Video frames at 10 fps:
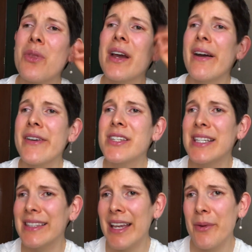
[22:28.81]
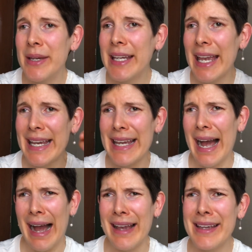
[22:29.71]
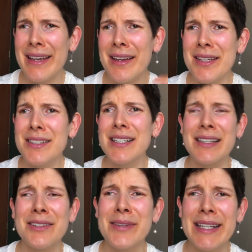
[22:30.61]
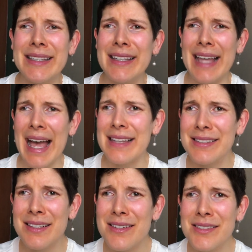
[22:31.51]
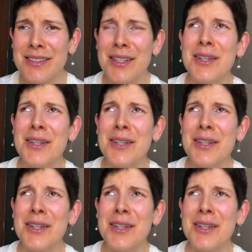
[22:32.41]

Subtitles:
are generic AI generated answers.